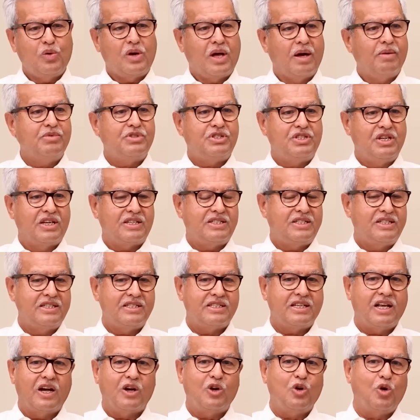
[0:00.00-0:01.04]
comes Justice
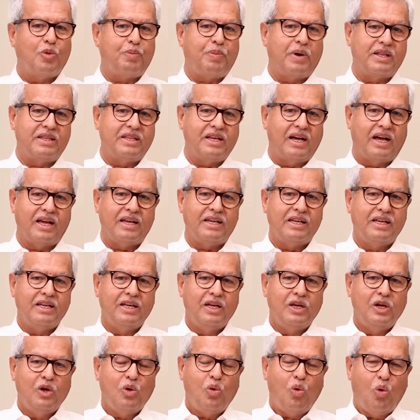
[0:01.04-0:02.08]
Gangopadhyay.
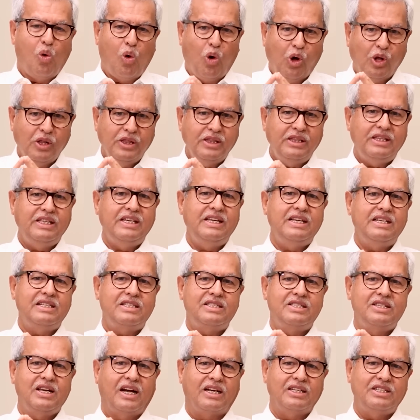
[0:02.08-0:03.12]
All these
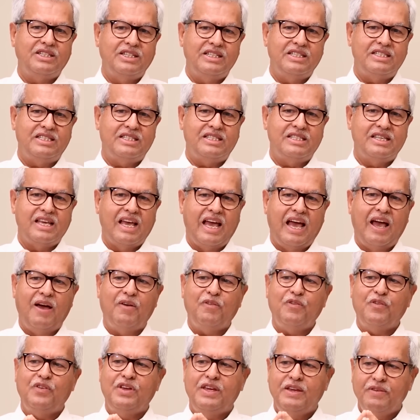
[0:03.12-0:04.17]
judges
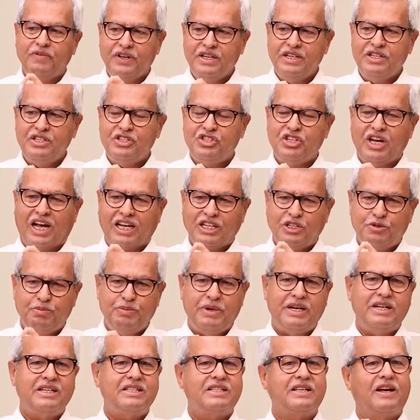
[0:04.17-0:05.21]
have given
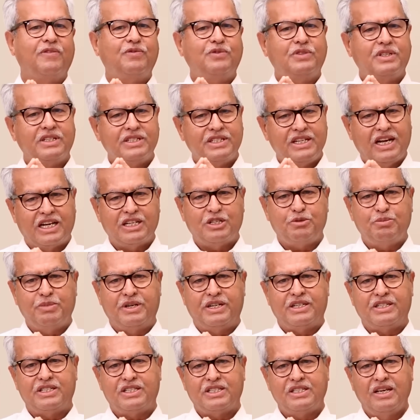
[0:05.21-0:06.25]
judgments after
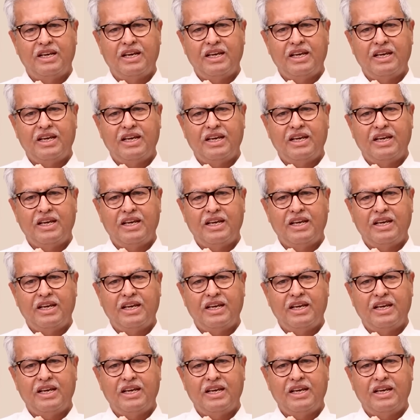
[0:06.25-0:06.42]
judgments